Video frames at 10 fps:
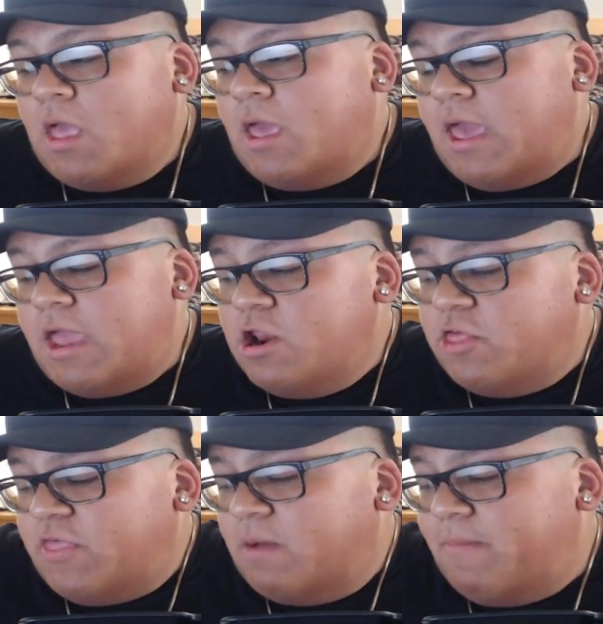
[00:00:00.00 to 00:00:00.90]
And here's the
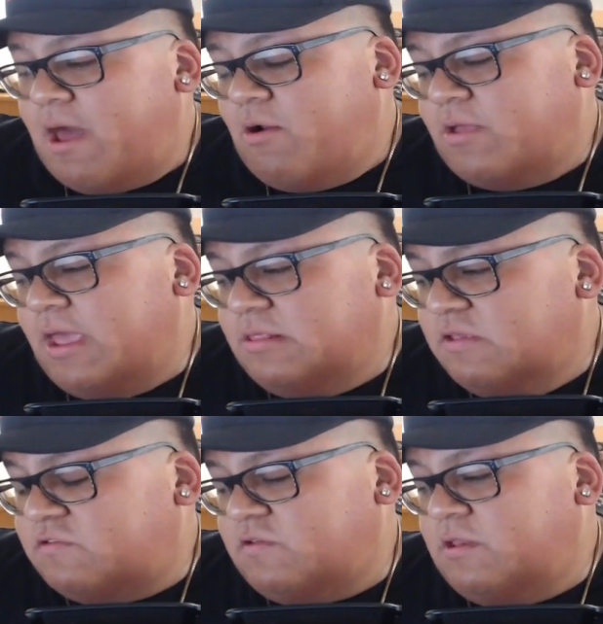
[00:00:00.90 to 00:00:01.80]
thing about it, okay?
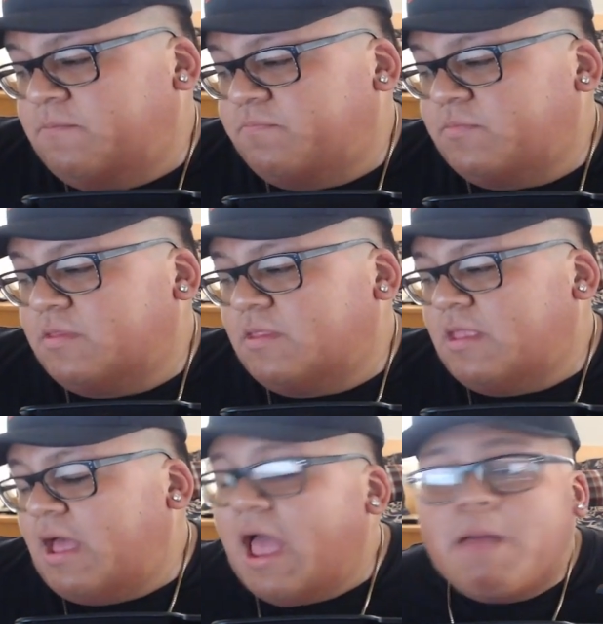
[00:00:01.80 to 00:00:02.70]
Listen,
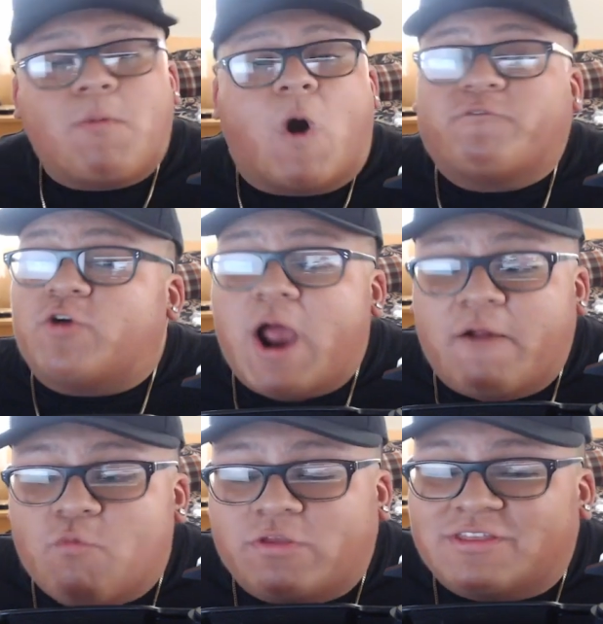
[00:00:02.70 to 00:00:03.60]
I am all for
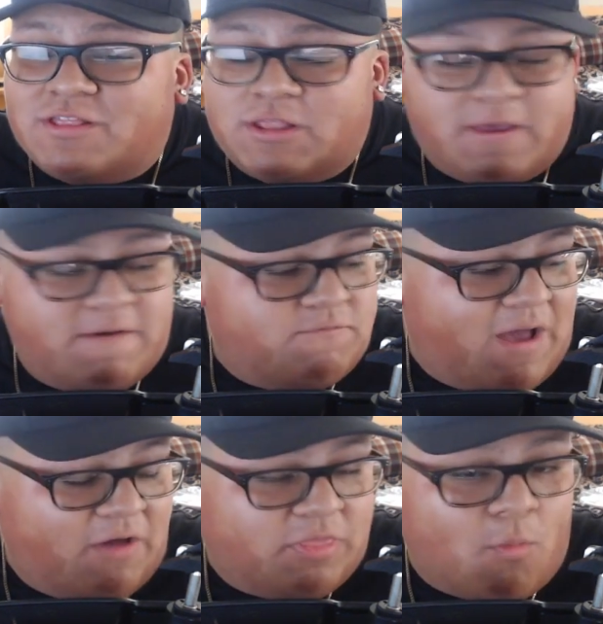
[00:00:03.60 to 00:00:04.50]
everyone to live
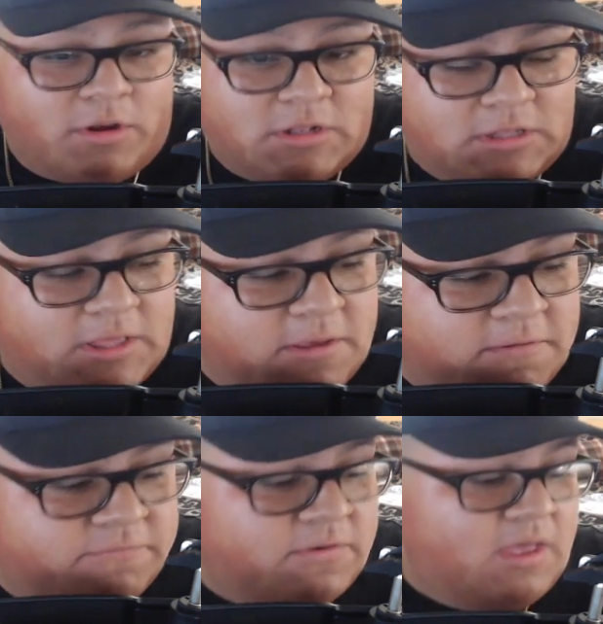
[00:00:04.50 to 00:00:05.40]
how they want to
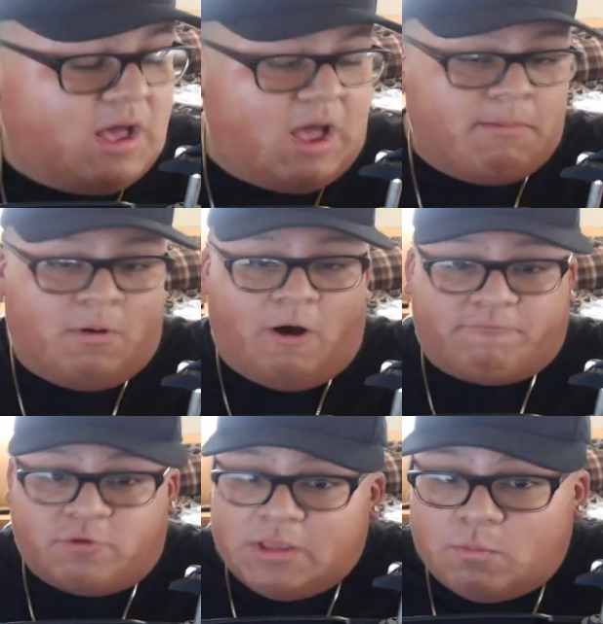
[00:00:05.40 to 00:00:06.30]
live. I am all
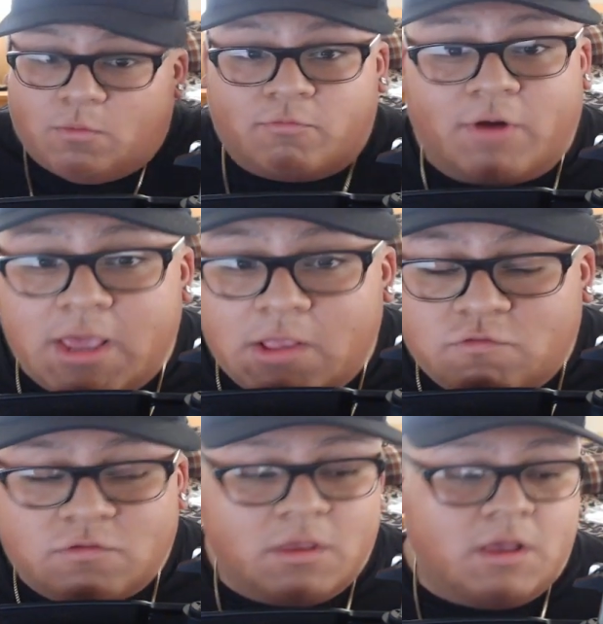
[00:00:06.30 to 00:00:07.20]
for equal
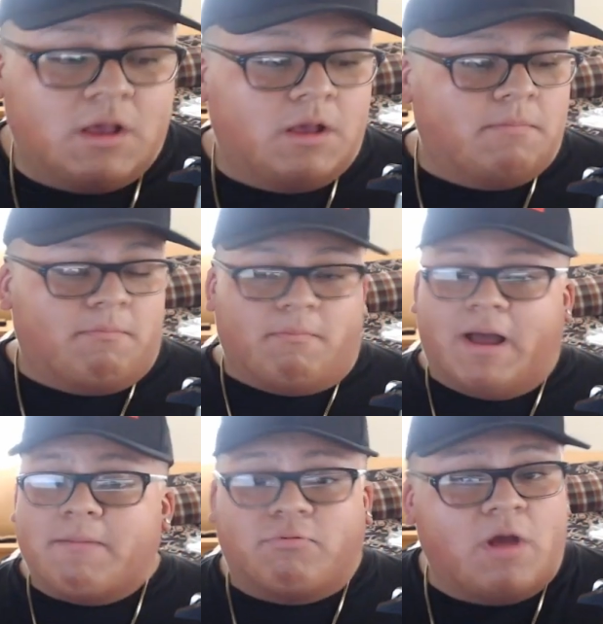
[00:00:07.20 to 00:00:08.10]
rights.
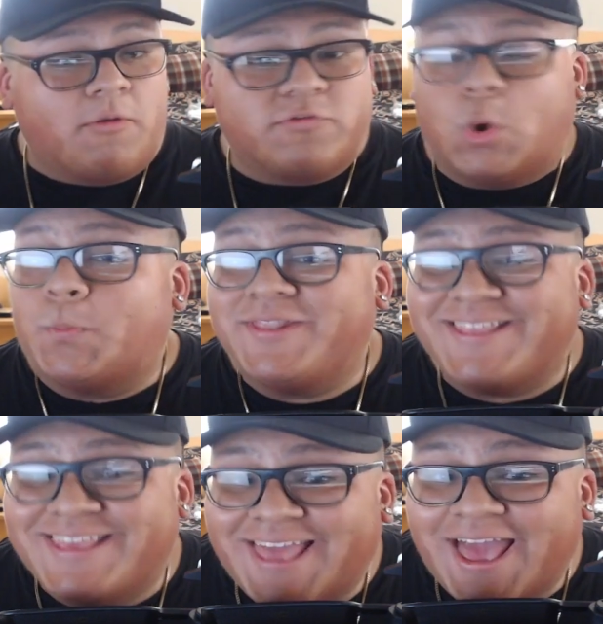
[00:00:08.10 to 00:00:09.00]
My brother's
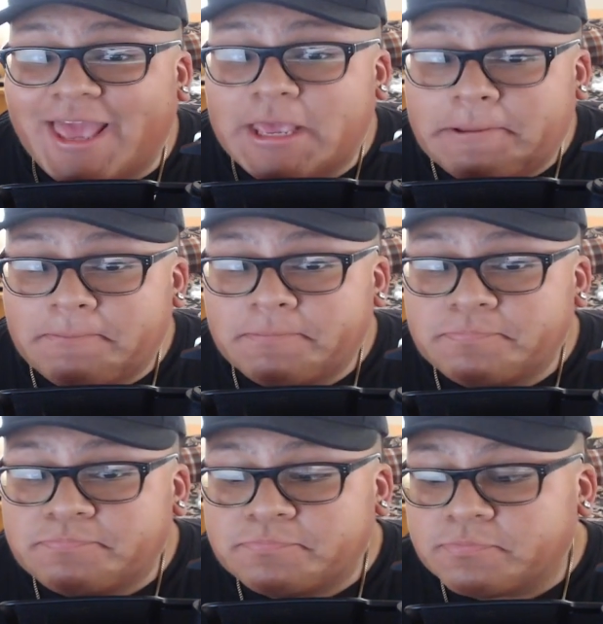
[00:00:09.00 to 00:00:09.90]
openly gay.
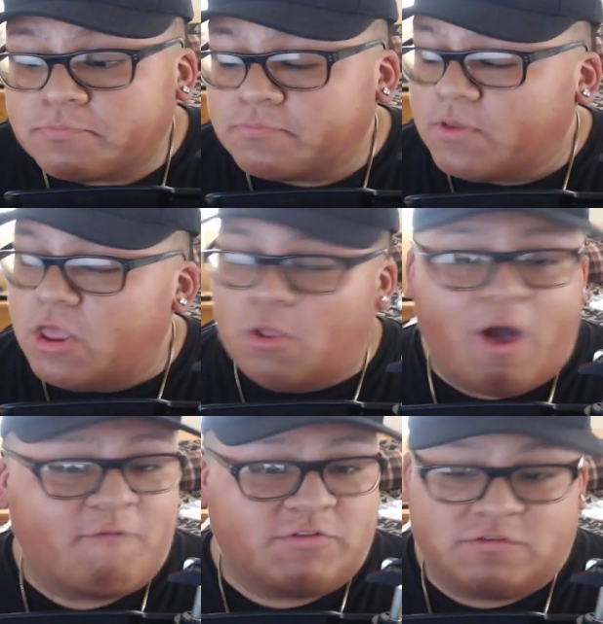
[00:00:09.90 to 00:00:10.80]
And all
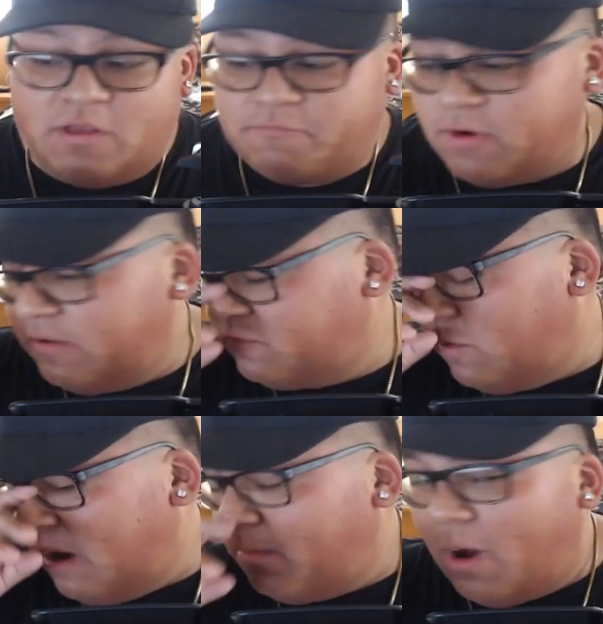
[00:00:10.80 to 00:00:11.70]
that fun stuff, right? So
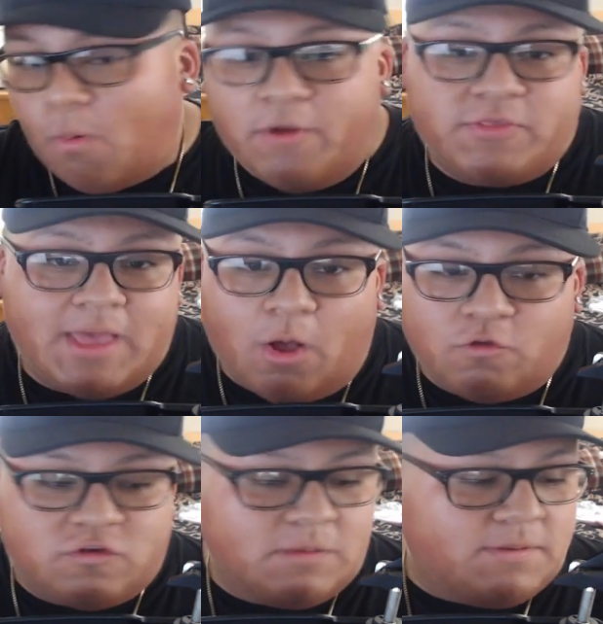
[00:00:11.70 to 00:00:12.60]
I'm all with the
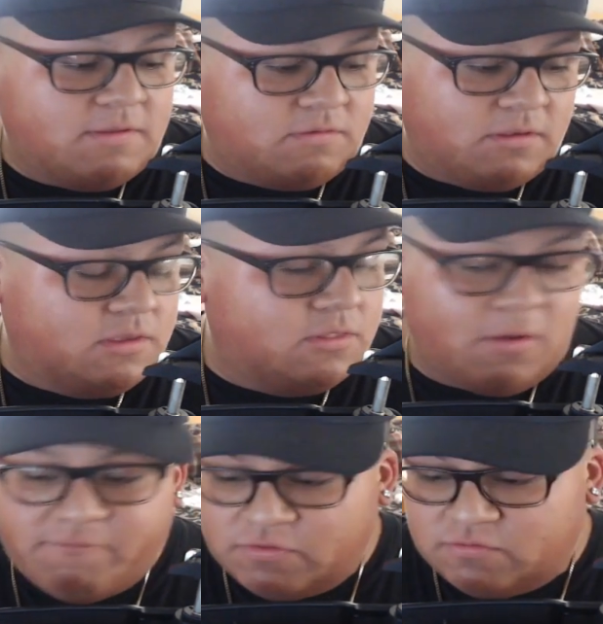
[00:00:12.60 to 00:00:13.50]
LGBT and all
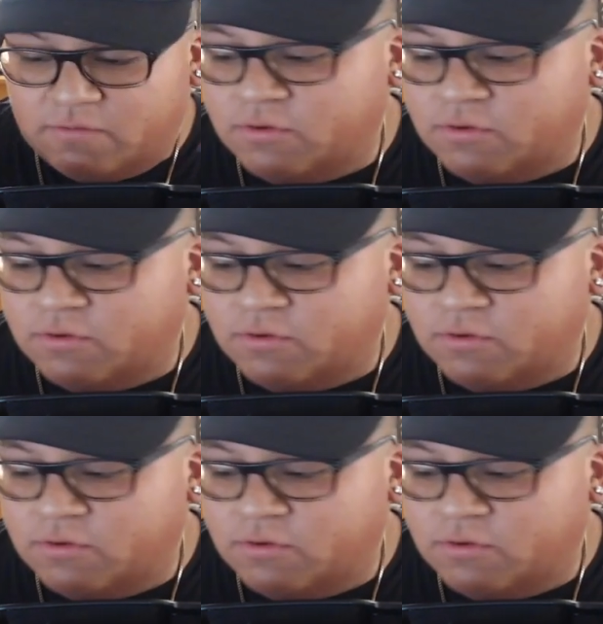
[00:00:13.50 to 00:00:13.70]
that fun stuff,